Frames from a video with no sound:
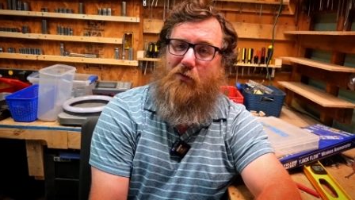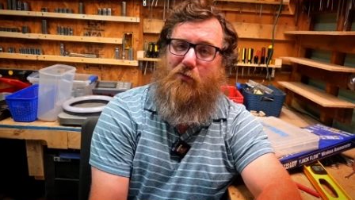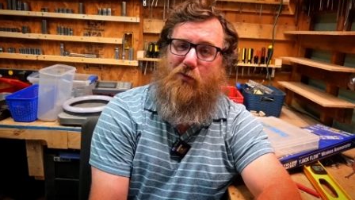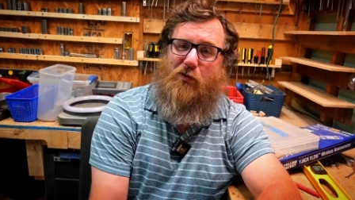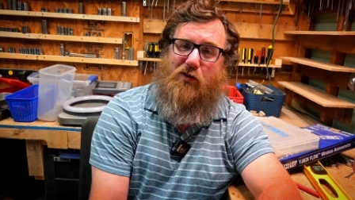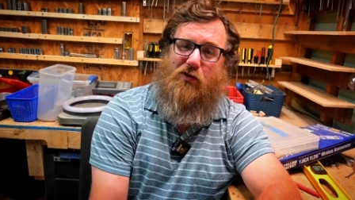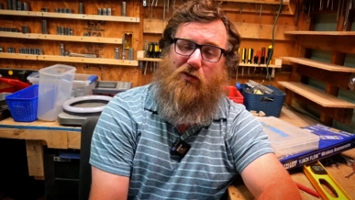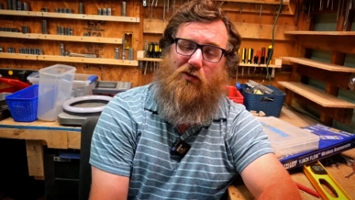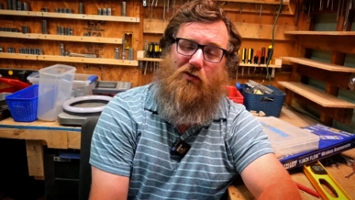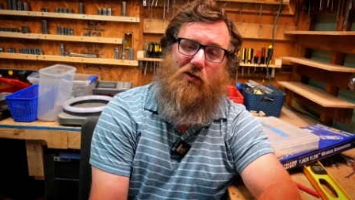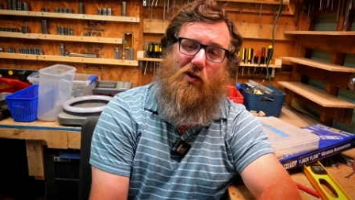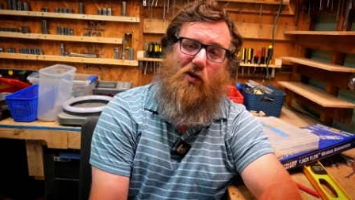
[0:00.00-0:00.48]
was
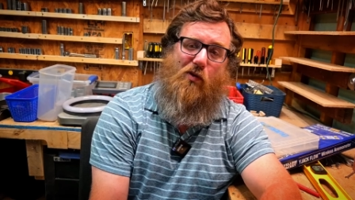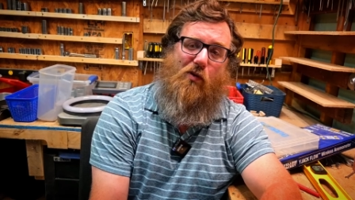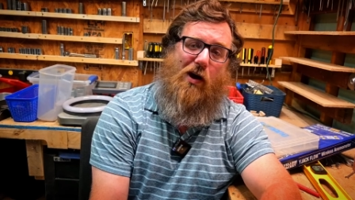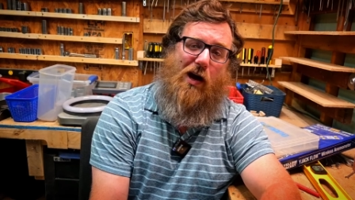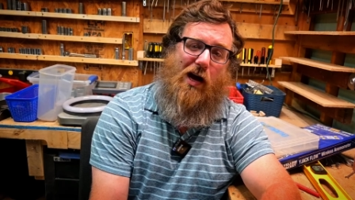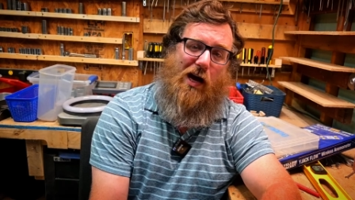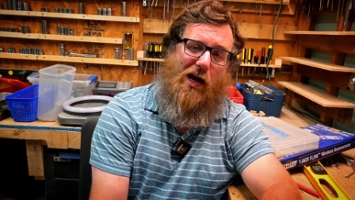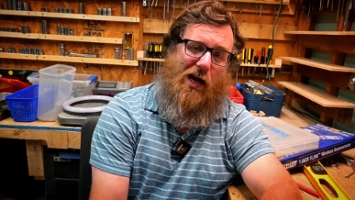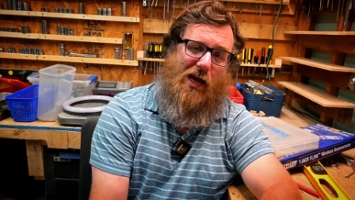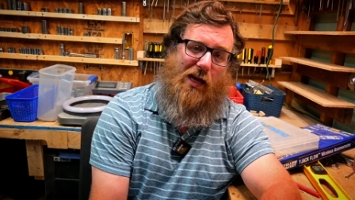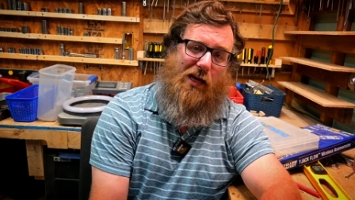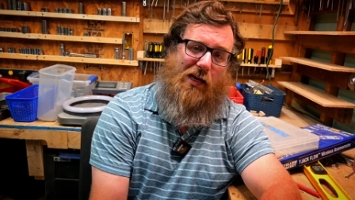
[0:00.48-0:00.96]
so
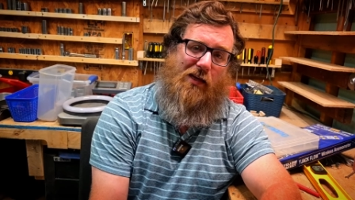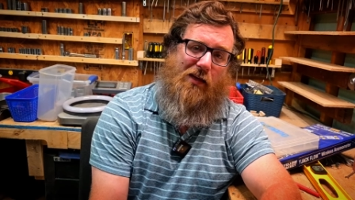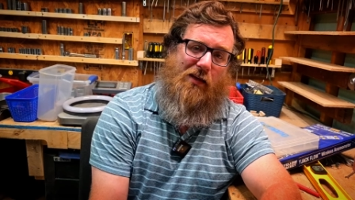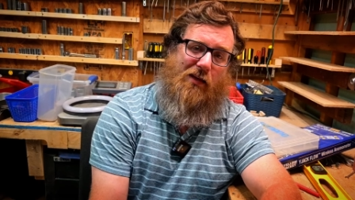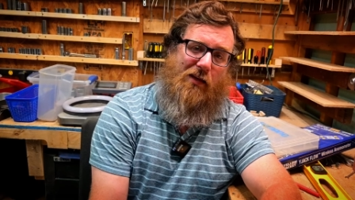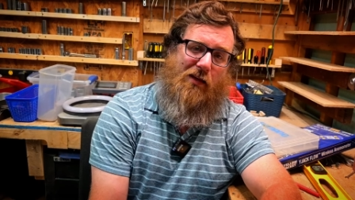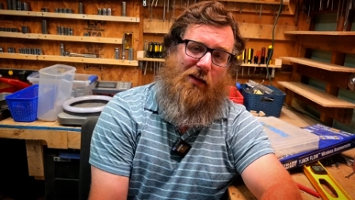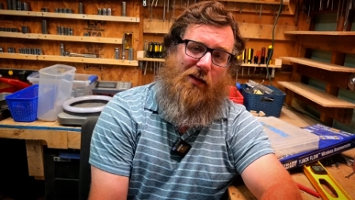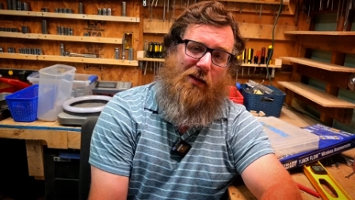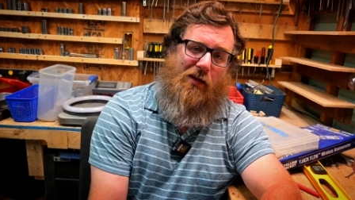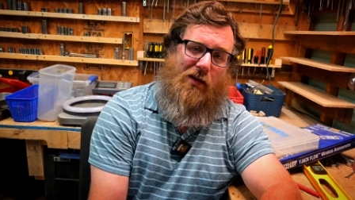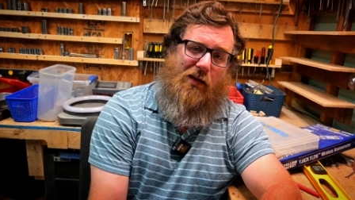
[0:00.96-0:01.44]
high.
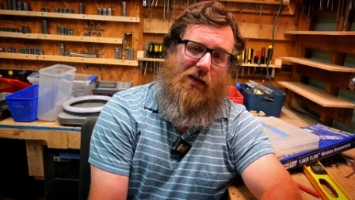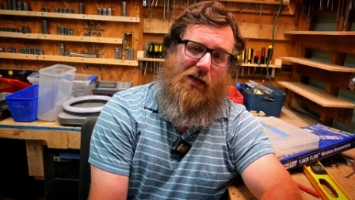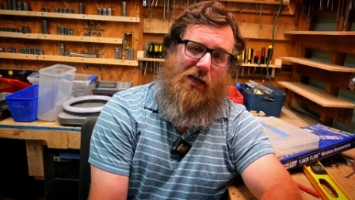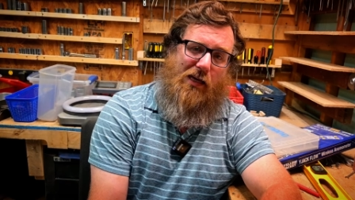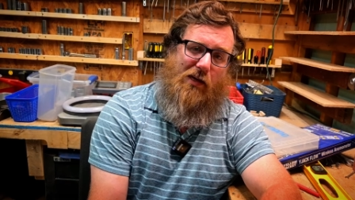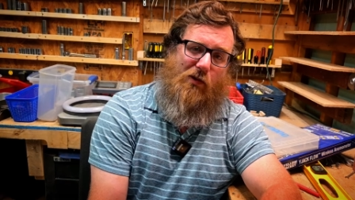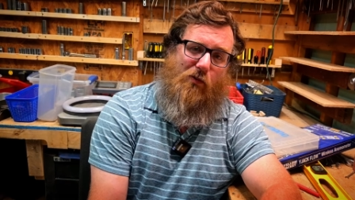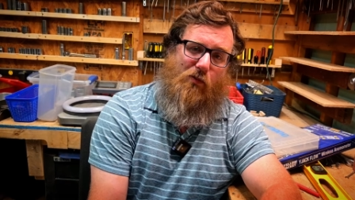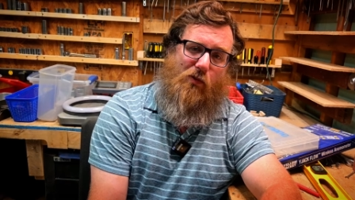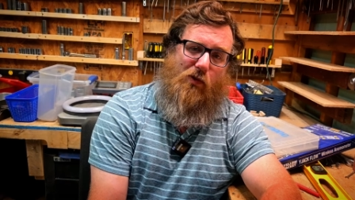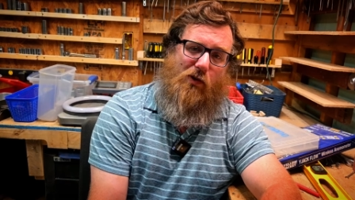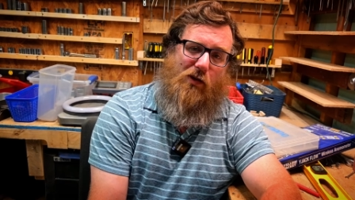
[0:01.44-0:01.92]

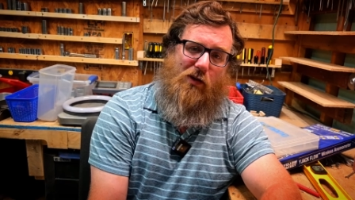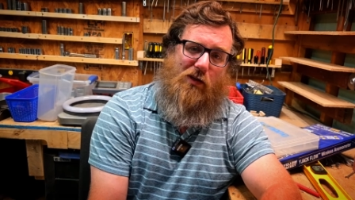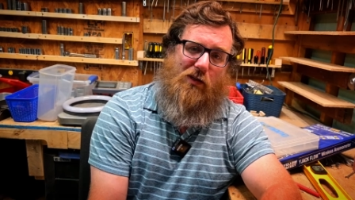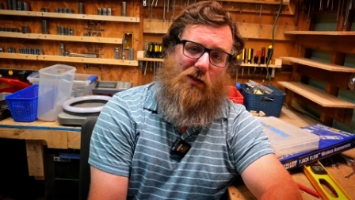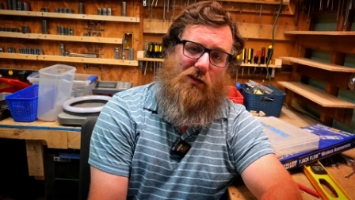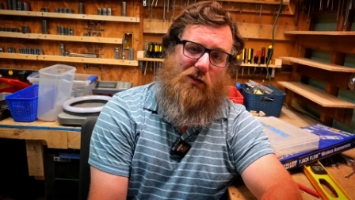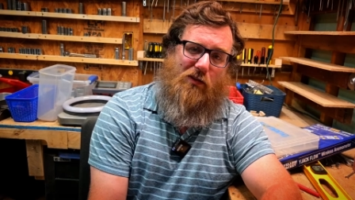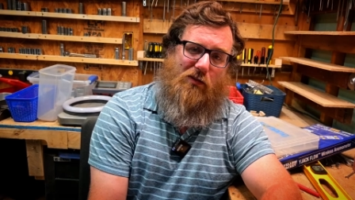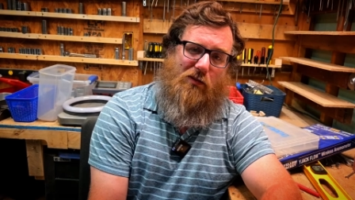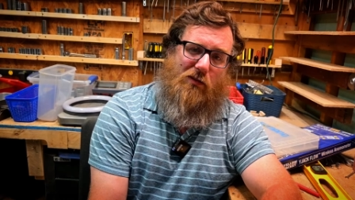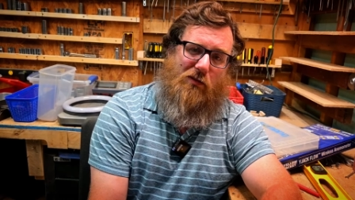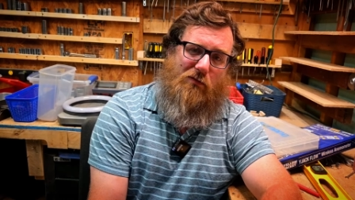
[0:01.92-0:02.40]
It
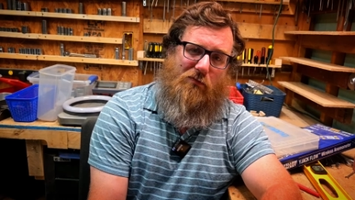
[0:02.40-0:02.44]
was,